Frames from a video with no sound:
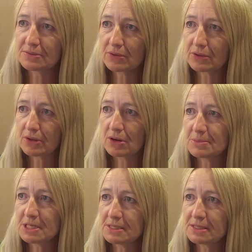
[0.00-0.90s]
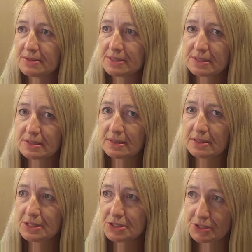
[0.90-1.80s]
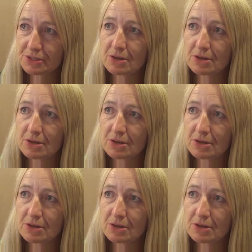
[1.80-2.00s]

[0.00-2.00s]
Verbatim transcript: We've got a comedy series, Indigenous